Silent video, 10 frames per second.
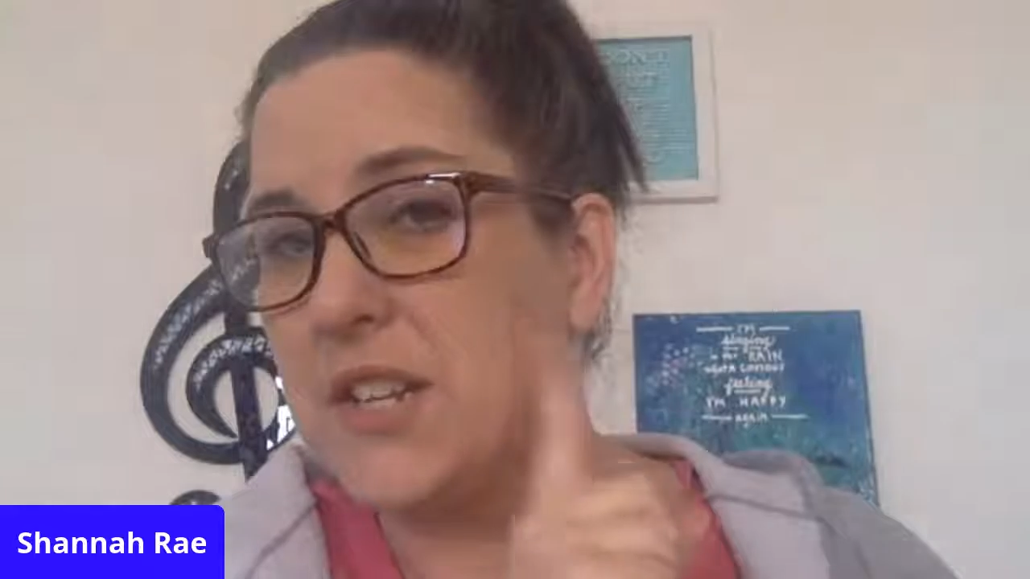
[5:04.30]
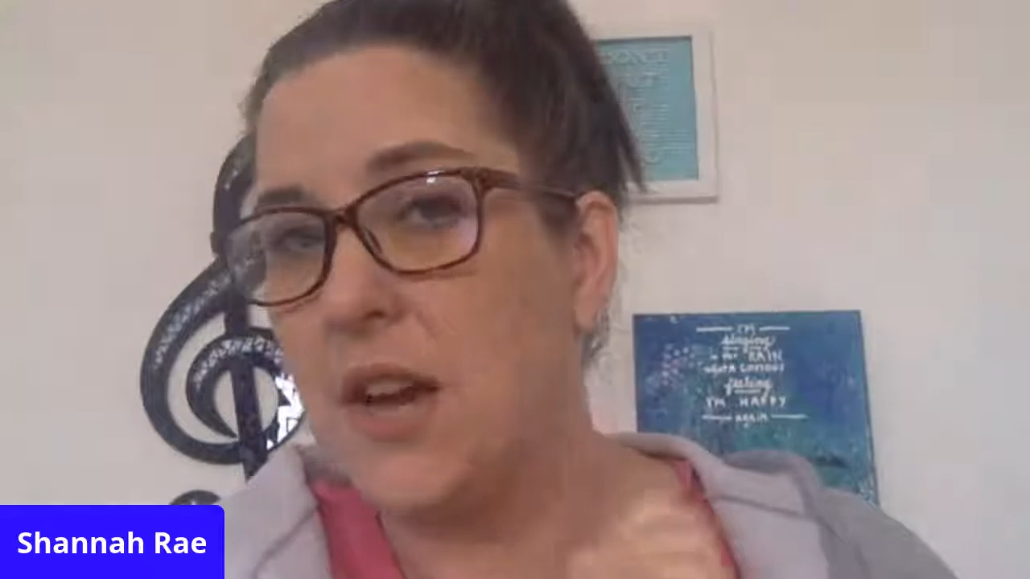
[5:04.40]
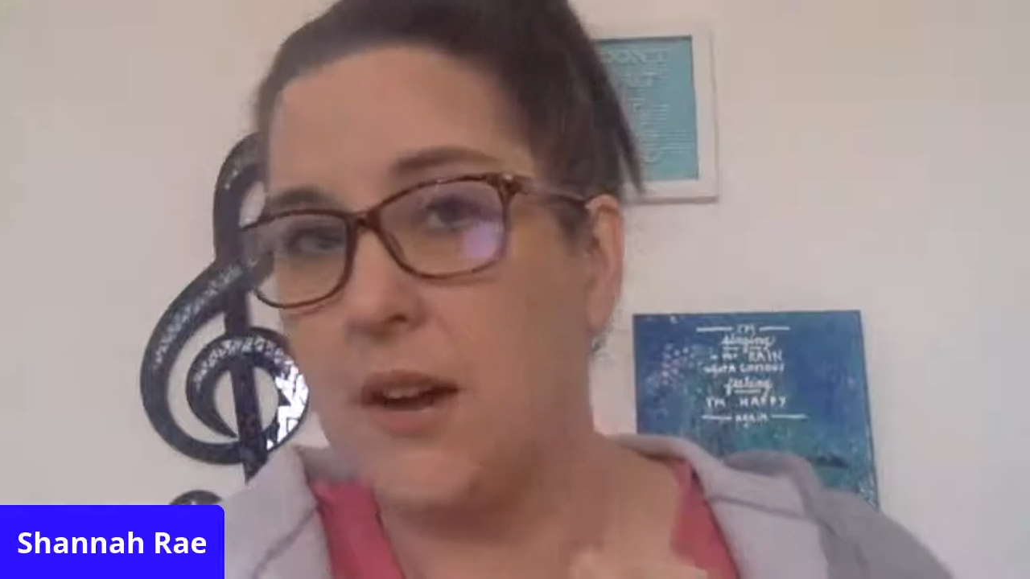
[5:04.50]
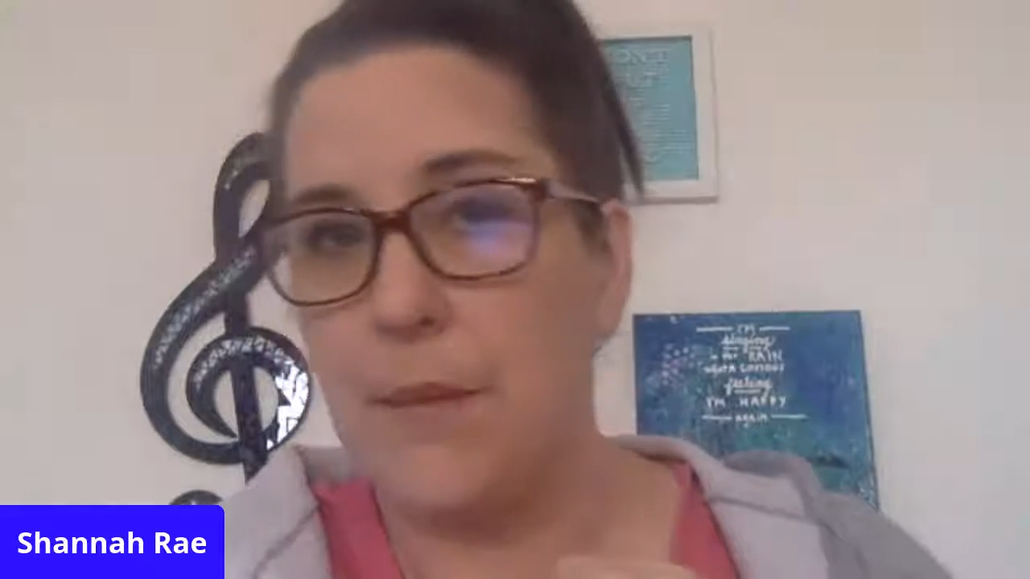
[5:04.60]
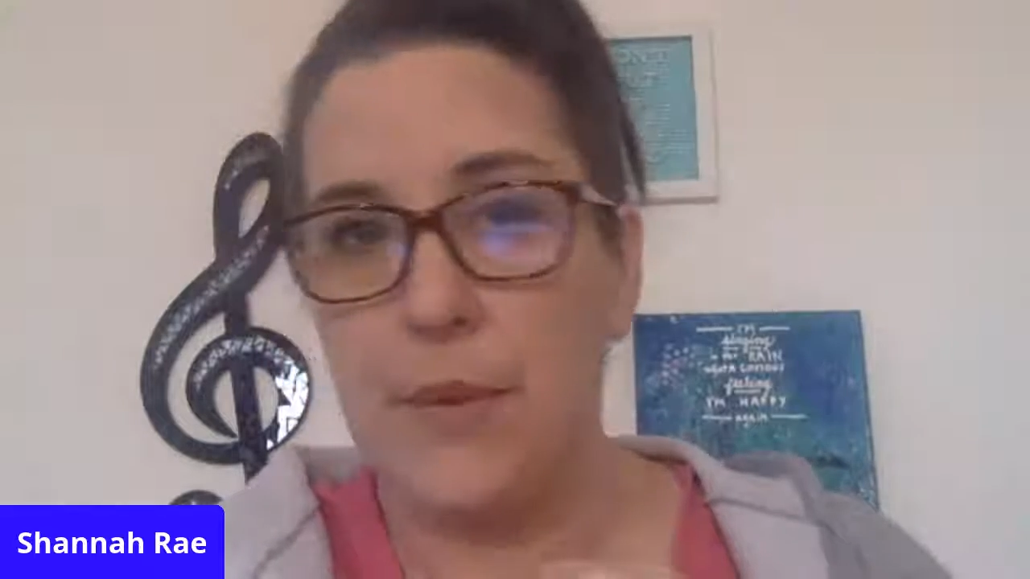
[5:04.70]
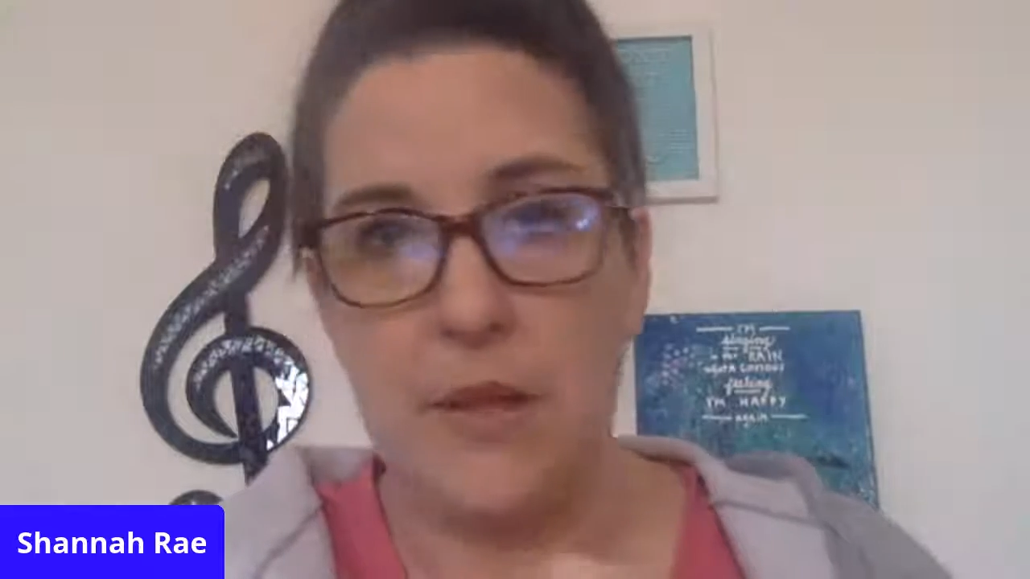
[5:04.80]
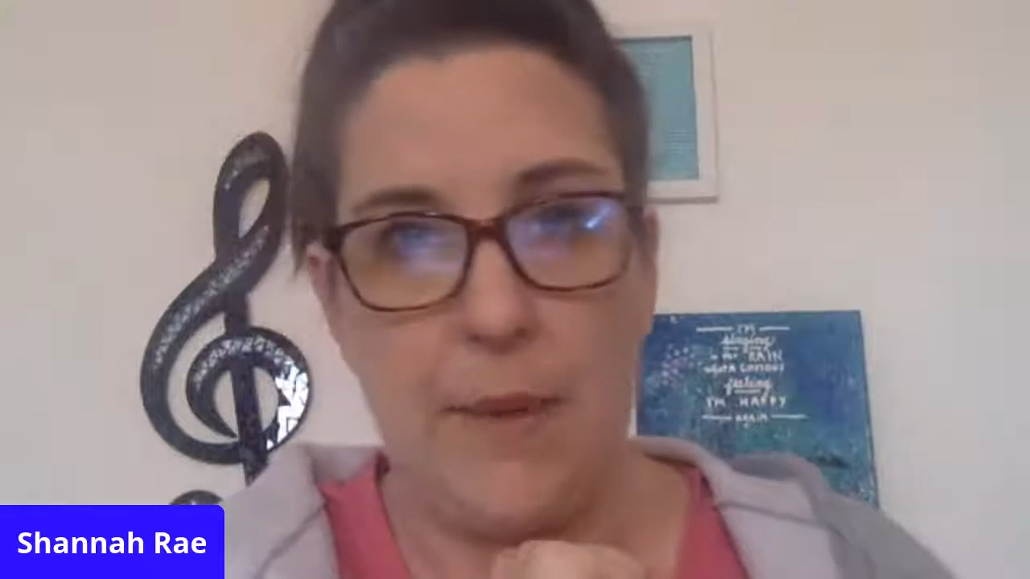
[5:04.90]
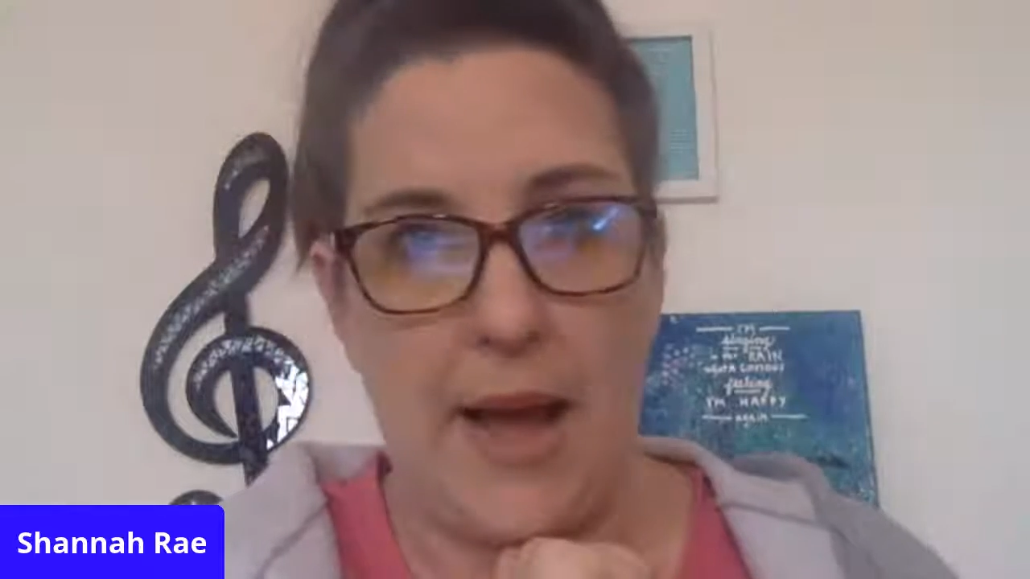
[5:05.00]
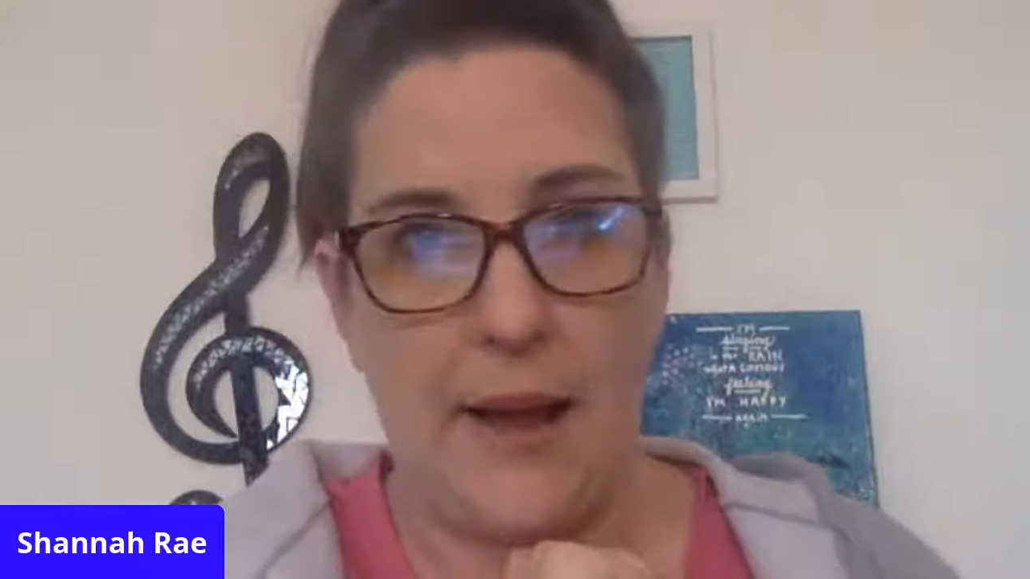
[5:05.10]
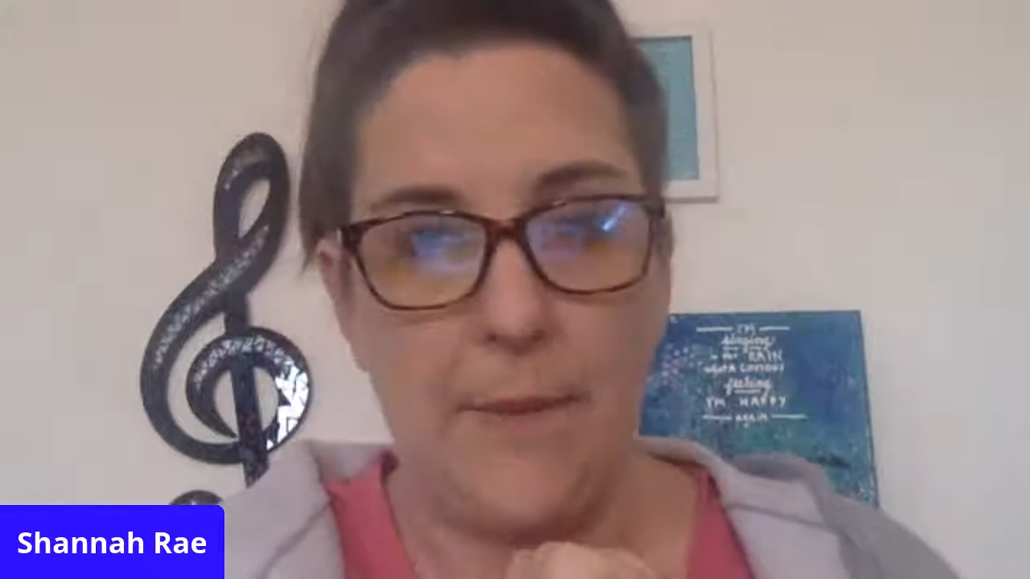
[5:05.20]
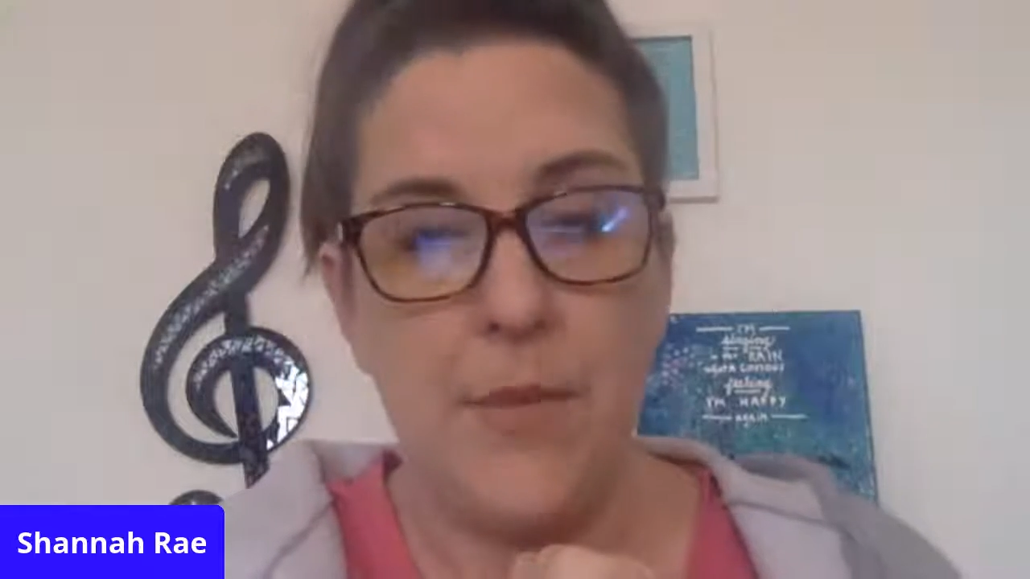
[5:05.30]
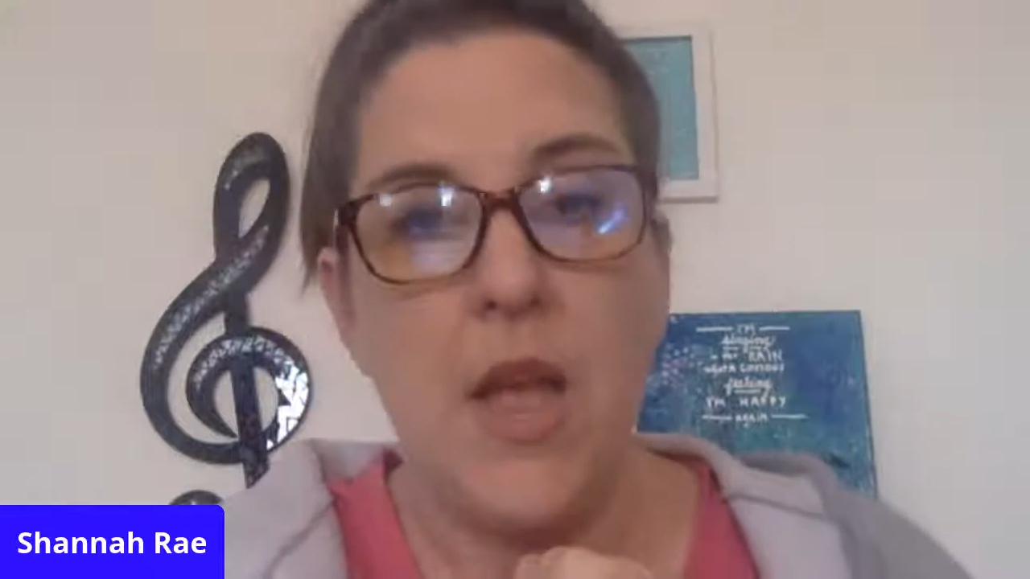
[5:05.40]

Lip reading: the tongue up in the back.